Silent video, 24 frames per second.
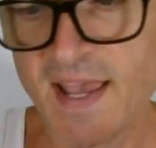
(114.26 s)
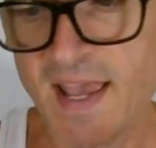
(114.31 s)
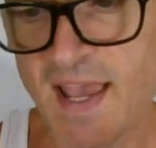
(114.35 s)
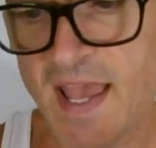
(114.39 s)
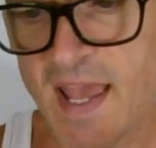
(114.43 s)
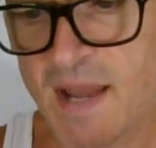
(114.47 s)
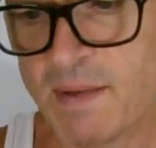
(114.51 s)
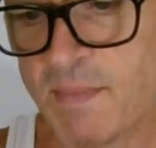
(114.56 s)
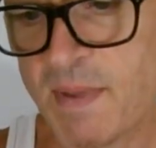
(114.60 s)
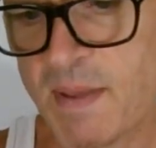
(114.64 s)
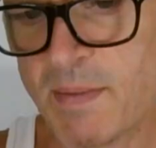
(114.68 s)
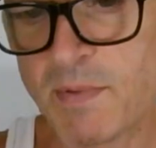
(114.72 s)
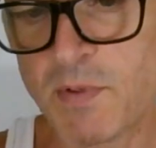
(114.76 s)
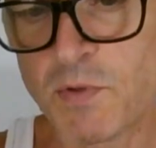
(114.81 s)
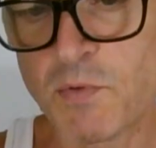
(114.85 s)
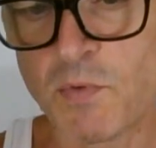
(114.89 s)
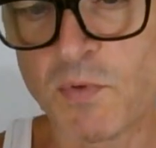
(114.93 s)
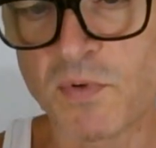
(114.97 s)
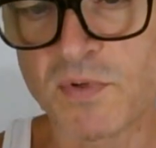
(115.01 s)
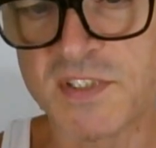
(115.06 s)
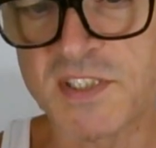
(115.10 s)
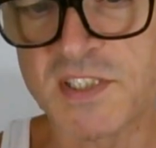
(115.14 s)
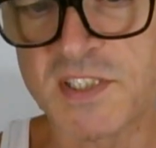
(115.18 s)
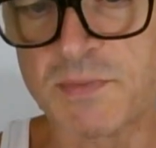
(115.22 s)
and maybe
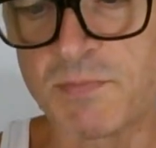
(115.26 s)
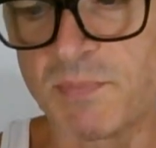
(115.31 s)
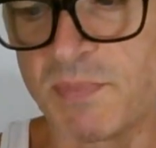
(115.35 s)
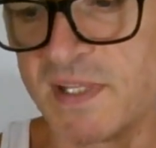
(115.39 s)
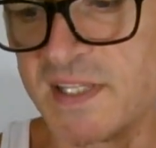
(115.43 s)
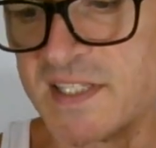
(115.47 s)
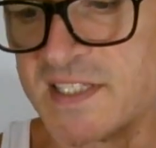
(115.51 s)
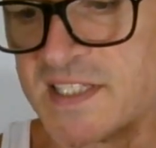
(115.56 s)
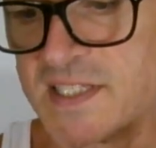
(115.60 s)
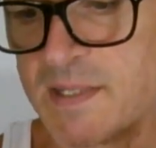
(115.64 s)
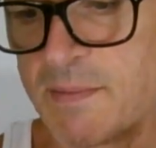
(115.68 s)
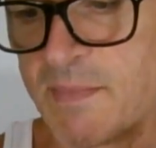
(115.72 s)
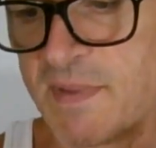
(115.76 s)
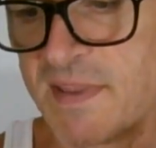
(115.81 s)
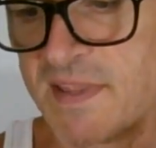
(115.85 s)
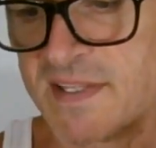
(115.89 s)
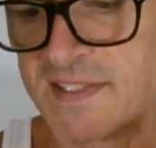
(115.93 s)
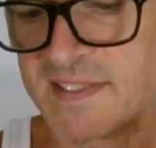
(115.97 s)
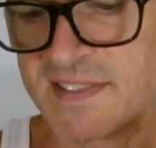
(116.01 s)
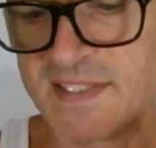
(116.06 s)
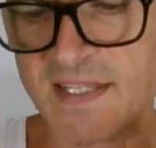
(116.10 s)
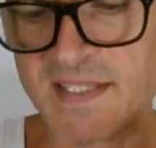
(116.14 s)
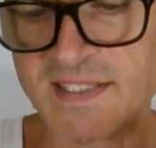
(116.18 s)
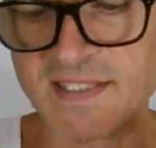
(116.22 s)
we'll split some of
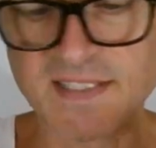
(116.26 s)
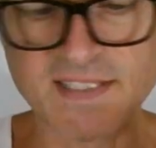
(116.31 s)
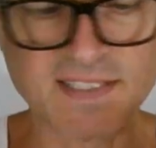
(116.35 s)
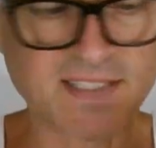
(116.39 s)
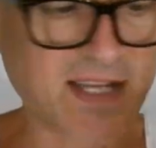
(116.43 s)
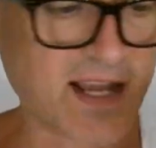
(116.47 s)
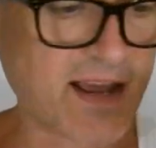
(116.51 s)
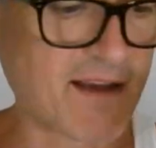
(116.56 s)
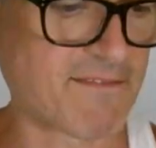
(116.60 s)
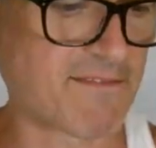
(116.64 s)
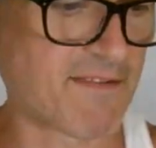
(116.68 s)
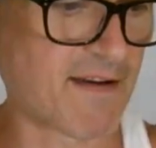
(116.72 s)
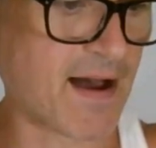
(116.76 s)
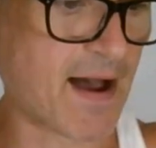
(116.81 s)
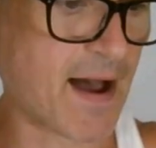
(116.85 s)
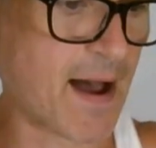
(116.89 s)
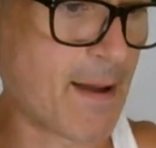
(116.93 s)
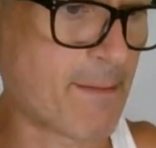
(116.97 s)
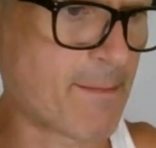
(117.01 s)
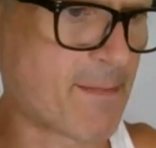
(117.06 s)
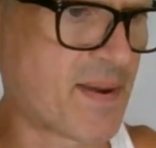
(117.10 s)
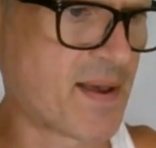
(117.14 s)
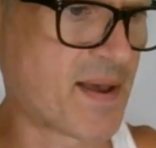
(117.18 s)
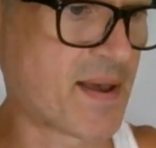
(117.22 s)
this stuff
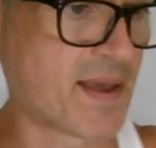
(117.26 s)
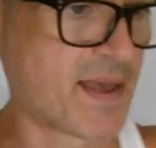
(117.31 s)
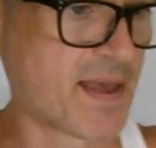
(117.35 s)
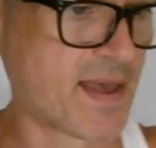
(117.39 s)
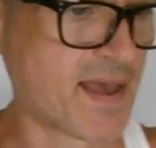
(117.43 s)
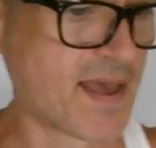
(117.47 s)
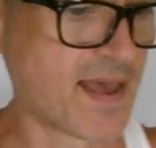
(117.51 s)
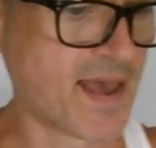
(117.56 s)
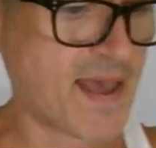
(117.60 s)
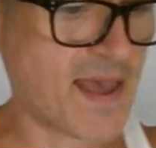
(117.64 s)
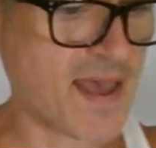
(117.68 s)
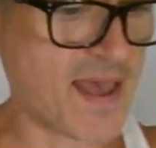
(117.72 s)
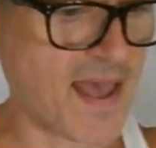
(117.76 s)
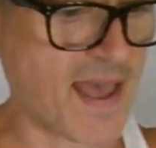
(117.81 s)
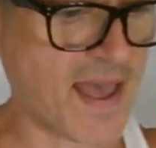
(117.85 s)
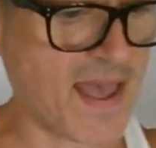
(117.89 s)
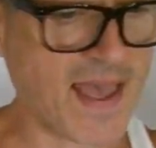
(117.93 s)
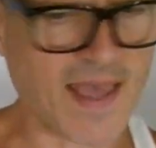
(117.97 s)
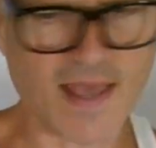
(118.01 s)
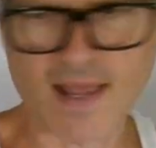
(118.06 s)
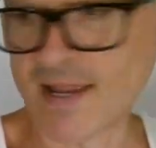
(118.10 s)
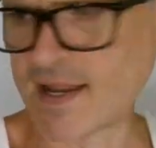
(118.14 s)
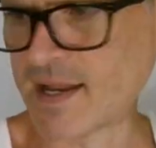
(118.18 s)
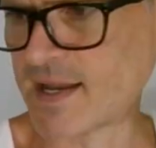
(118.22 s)
up,
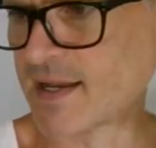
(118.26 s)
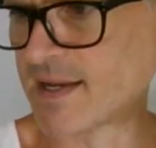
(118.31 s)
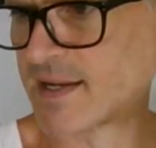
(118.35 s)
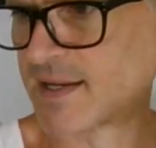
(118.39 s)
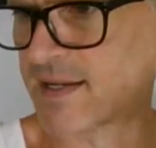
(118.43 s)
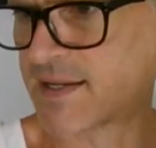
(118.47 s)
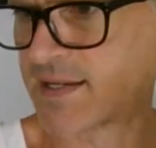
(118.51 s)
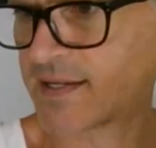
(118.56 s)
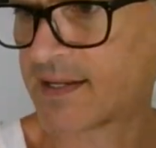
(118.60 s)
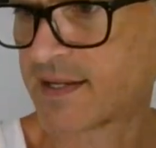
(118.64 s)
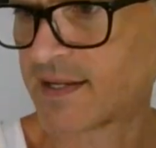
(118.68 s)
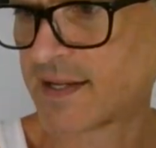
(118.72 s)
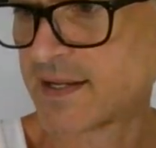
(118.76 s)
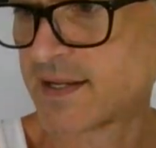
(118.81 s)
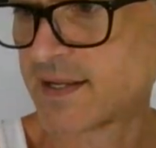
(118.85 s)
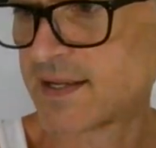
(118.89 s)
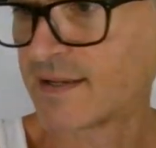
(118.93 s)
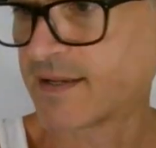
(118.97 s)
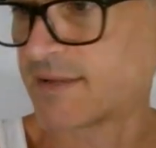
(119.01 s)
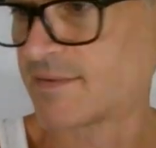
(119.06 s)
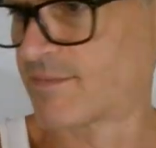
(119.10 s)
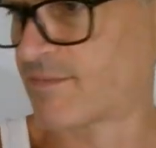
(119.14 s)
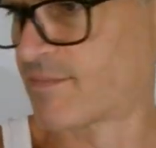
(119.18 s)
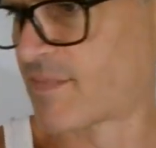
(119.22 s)
and
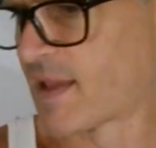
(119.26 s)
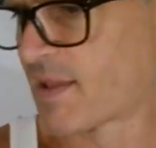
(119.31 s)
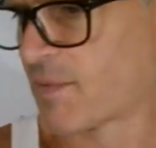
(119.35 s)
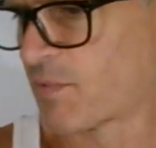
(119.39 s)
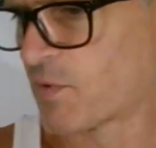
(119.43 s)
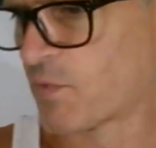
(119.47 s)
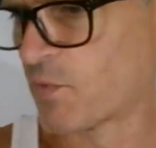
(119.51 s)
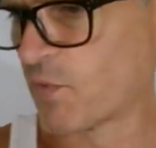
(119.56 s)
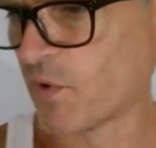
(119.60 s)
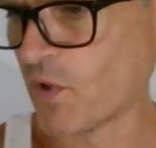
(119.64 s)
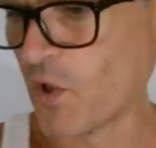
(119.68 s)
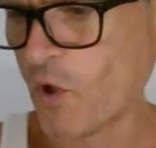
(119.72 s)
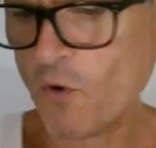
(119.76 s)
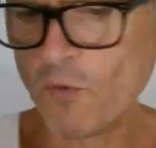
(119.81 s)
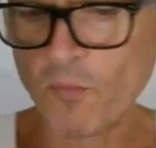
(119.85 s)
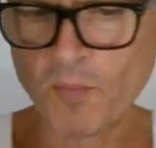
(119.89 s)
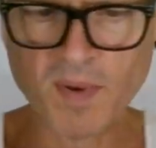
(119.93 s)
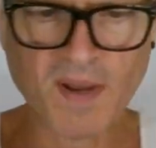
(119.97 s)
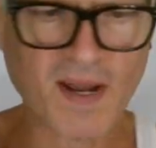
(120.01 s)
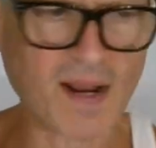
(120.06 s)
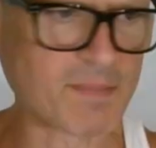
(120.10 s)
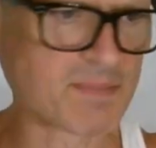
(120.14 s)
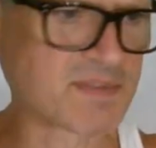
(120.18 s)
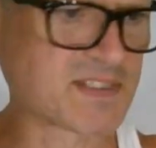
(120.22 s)
maybe we'll
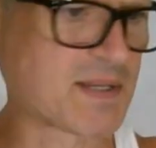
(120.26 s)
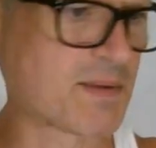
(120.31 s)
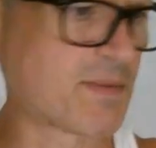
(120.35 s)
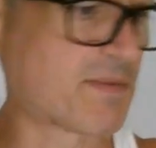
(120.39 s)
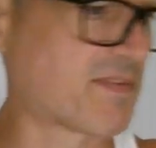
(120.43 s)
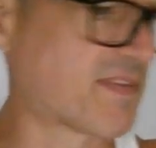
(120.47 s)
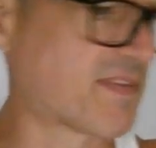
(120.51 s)
open up some of